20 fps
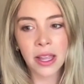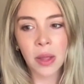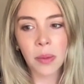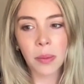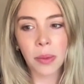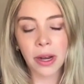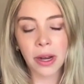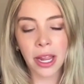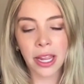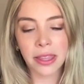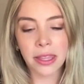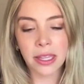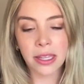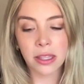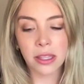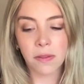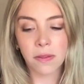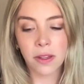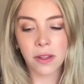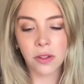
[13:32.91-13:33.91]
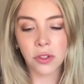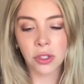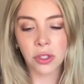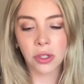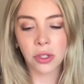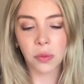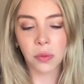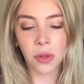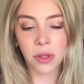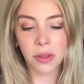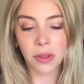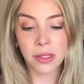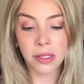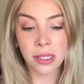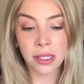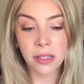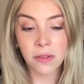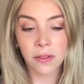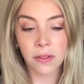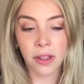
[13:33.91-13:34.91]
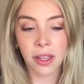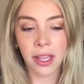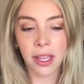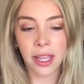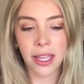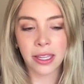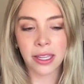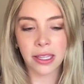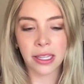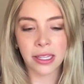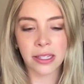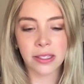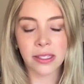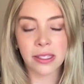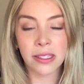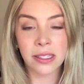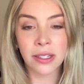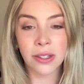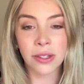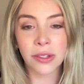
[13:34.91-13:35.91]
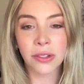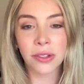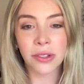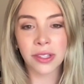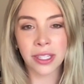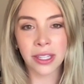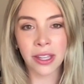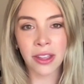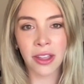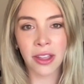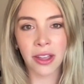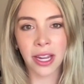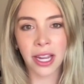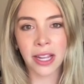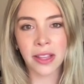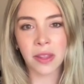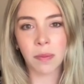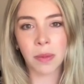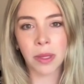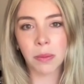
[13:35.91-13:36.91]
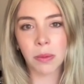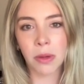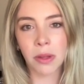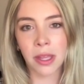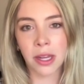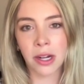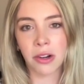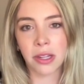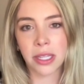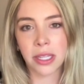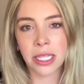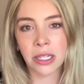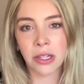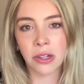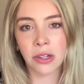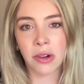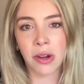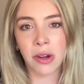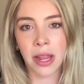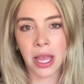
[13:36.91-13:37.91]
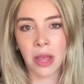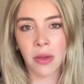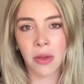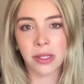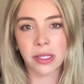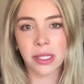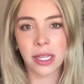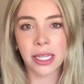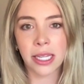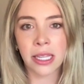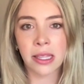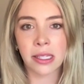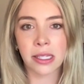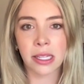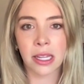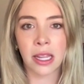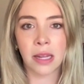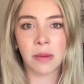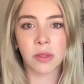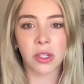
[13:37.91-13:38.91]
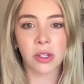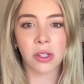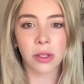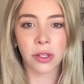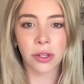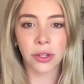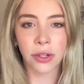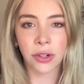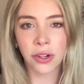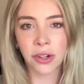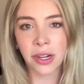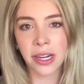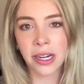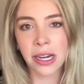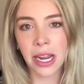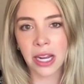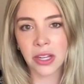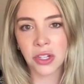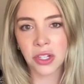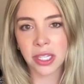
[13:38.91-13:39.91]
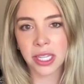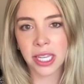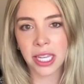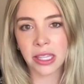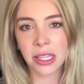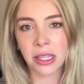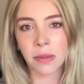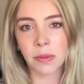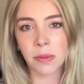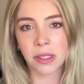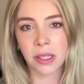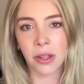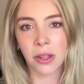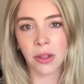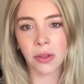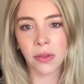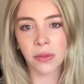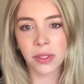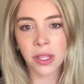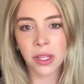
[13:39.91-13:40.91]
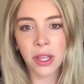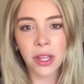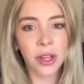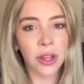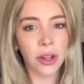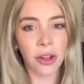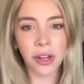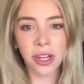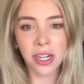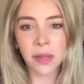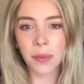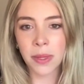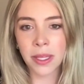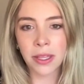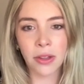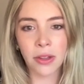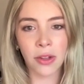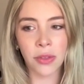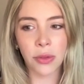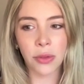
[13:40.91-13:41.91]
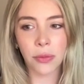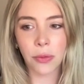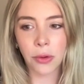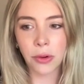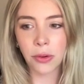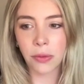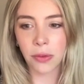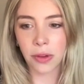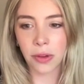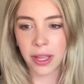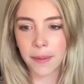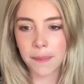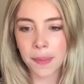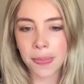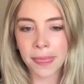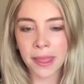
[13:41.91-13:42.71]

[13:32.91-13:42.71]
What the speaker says: But I think the future with DeFi is still young, and the people that are here now and taking the time to learn and educate themselves are going to be on the forefront.